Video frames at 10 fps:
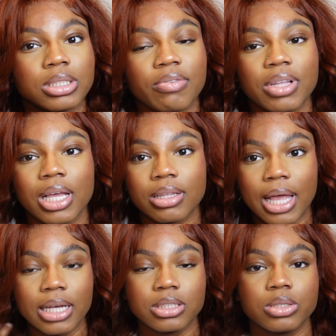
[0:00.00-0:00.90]
I feel like
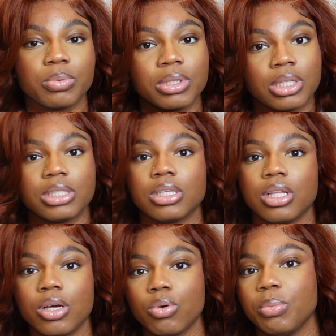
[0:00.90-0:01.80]
lashes with this
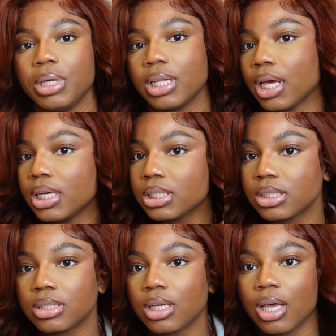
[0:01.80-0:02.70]
look would be
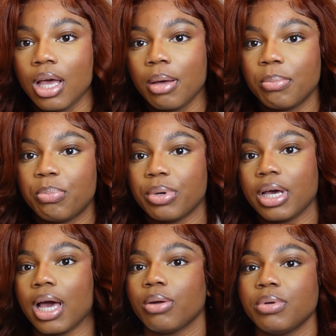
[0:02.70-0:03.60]
nice, but
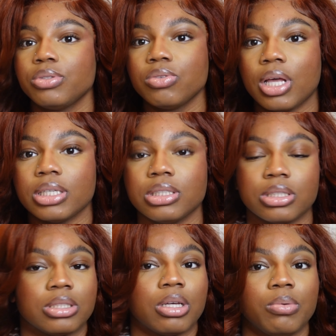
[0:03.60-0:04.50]
I don't want to do
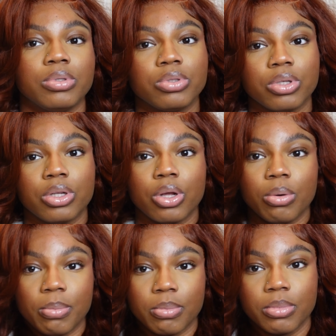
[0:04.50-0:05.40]
lashes. I want to do the
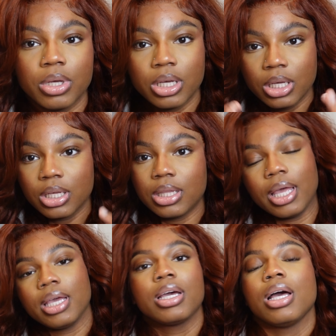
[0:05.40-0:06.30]
no,
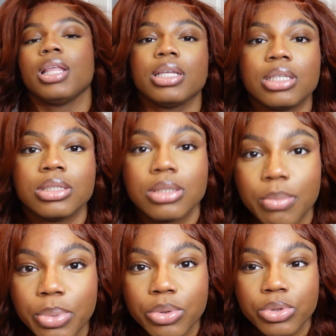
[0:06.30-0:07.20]
like, I like the
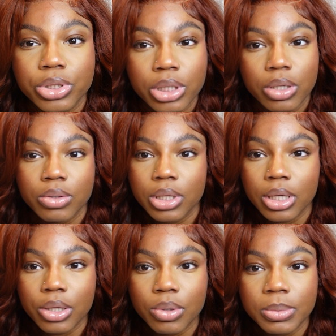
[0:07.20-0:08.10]
simple chill
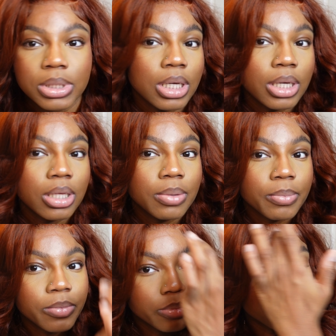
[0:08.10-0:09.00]
look, you know what I'm saying?
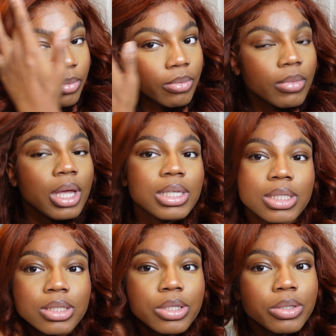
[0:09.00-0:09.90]
This
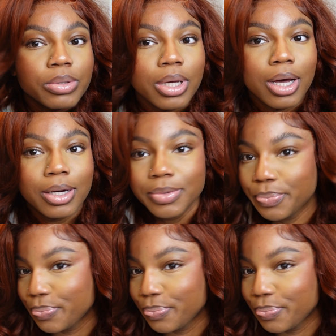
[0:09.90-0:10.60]
is cute, y'all.